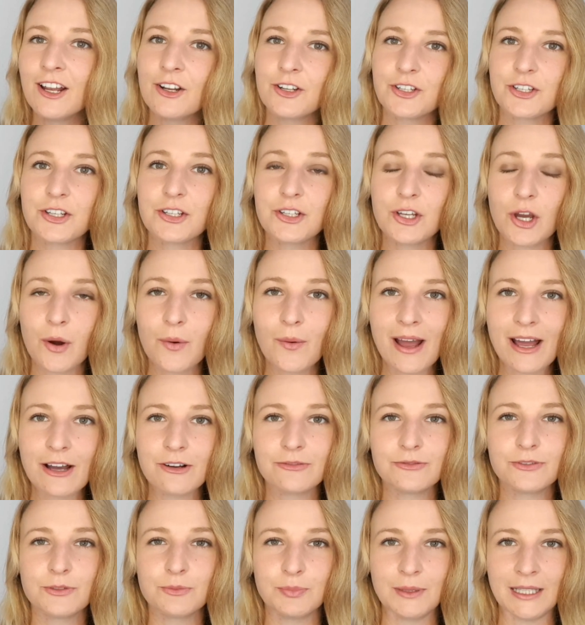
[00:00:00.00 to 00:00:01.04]
To go
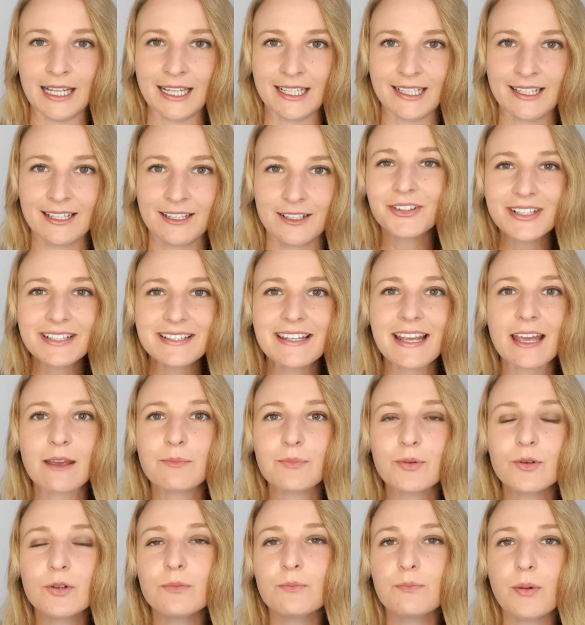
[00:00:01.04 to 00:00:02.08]
out for blood. For
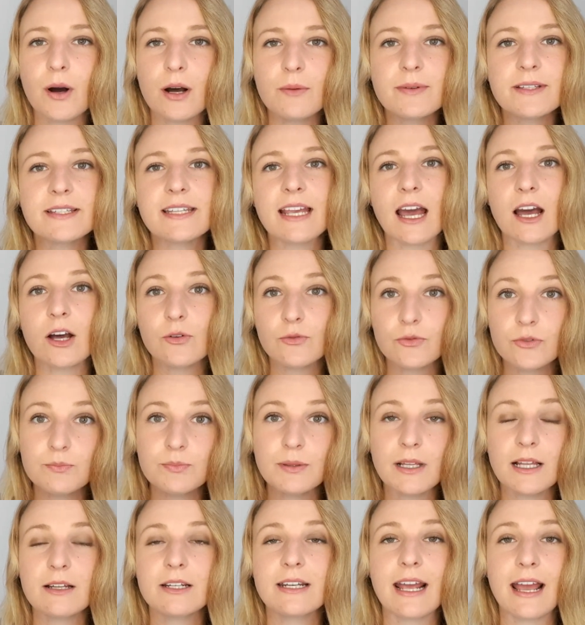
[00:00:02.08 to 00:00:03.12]
example, Bob is out for
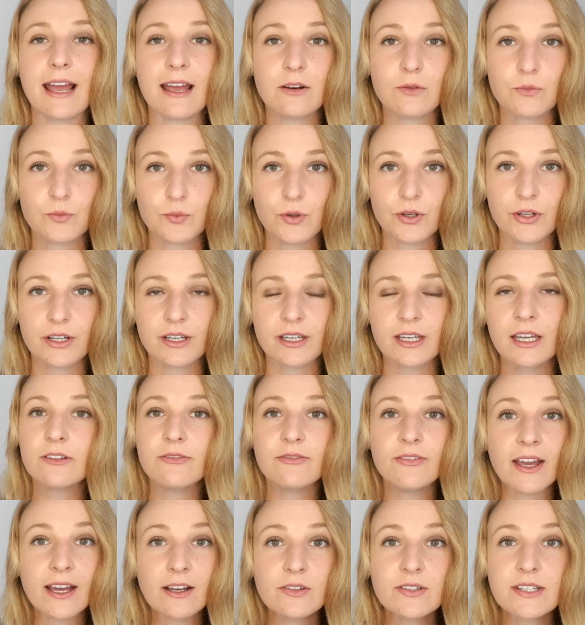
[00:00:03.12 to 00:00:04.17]
blood at work. He
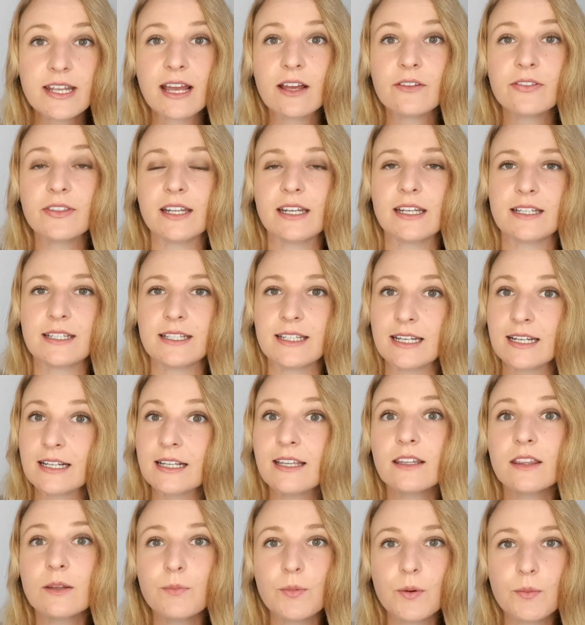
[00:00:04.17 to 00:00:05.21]
found out that he didn't
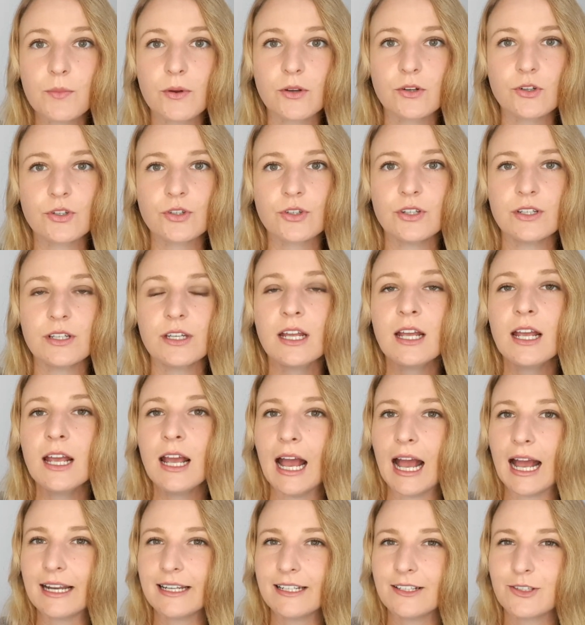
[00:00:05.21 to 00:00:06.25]
get the promotion
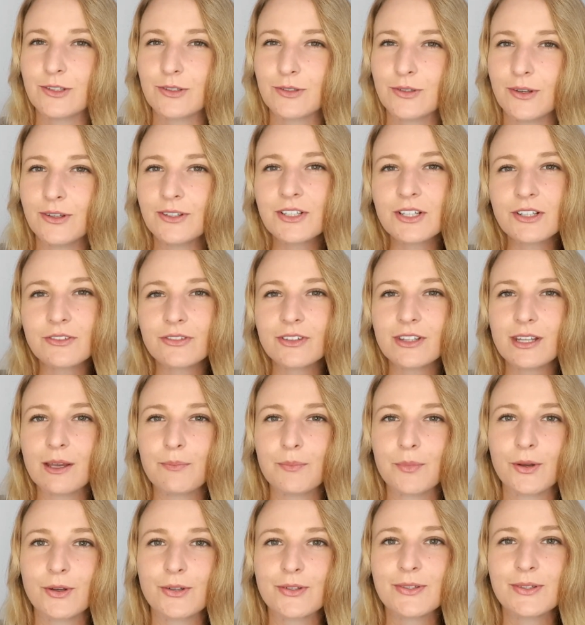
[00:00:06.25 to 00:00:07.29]
and he's searching for
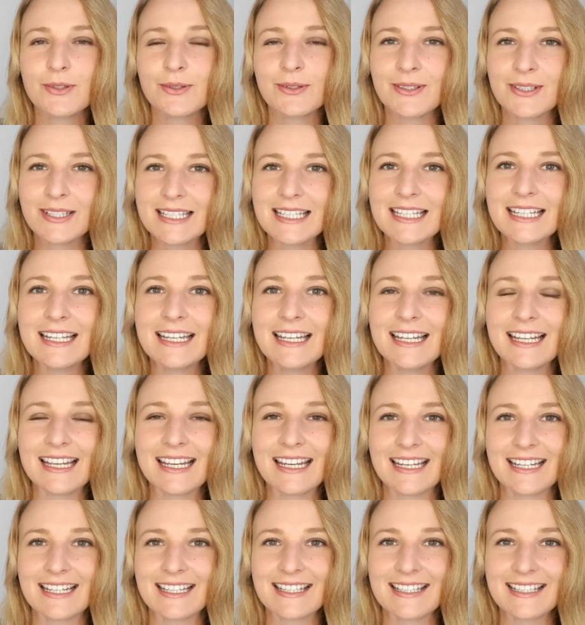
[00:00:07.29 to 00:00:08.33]
that person who did
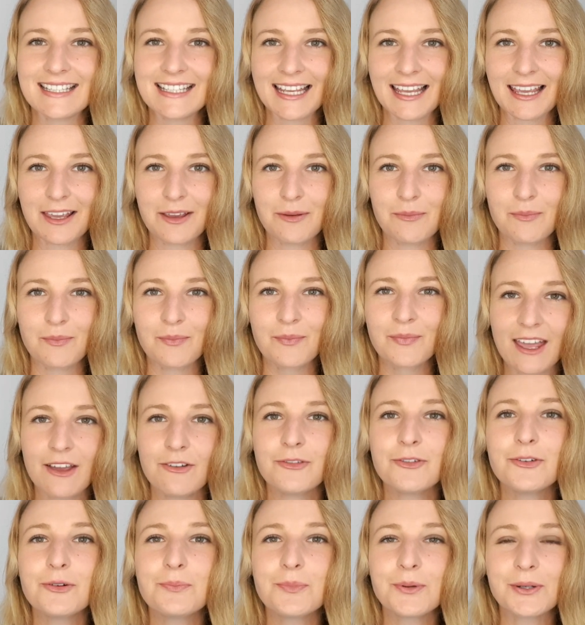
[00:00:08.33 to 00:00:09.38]
in his team.
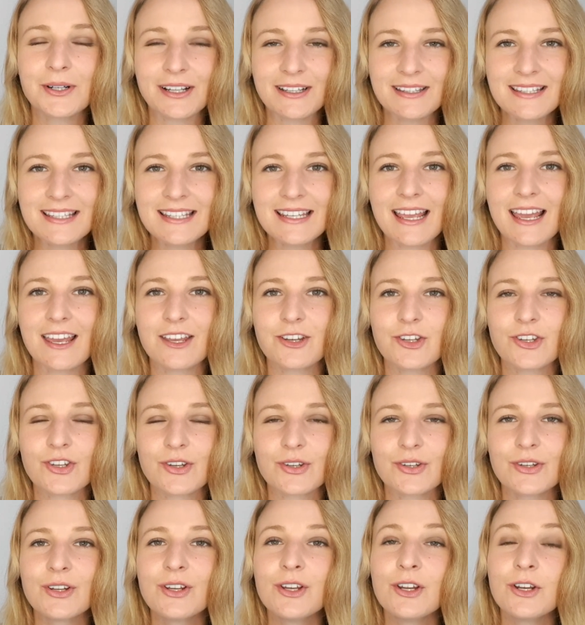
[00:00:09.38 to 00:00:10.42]
Careful
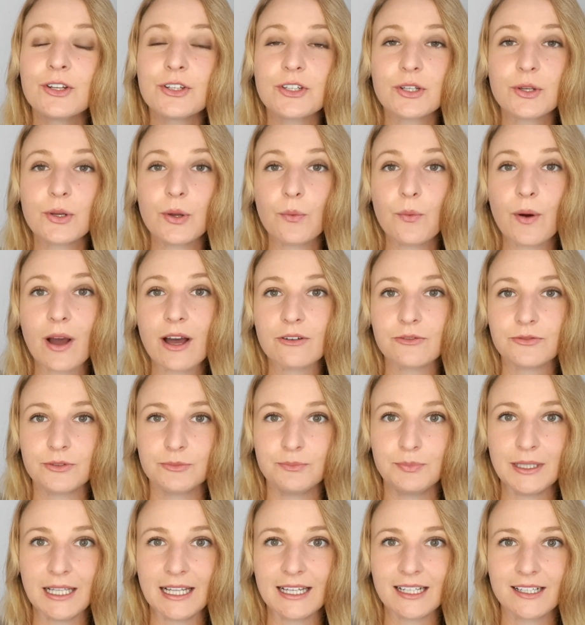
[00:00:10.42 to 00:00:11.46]
pronunciation, to go out for
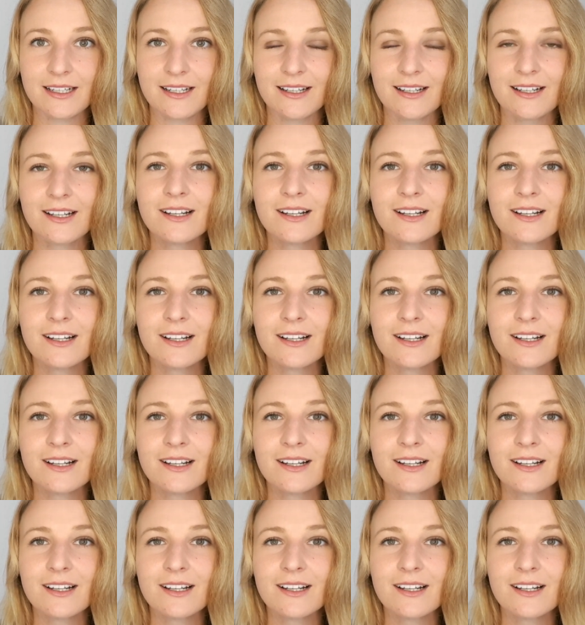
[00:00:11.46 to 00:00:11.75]
blood.